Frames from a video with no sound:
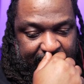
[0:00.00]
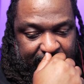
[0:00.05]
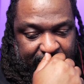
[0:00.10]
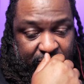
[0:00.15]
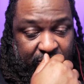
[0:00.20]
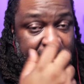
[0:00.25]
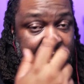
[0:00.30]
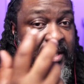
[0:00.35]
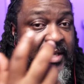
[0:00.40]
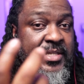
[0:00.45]

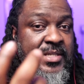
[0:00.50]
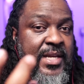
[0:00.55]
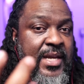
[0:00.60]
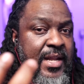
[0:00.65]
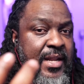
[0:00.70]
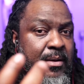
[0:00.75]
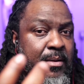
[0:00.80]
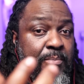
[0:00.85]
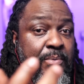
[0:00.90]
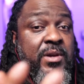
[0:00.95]
release, that
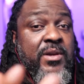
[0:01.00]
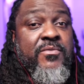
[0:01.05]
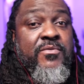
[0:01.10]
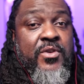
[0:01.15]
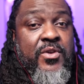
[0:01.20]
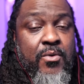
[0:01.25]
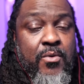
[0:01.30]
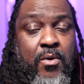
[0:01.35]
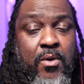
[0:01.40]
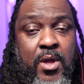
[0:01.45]
a
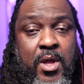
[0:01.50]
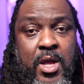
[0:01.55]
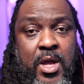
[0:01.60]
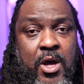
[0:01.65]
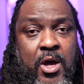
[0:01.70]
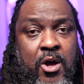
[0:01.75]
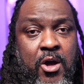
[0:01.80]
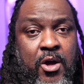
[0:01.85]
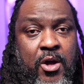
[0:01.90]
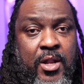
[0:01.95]
preview
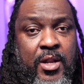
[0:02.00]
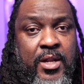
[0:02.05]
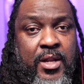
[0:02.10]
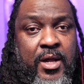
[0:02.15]
on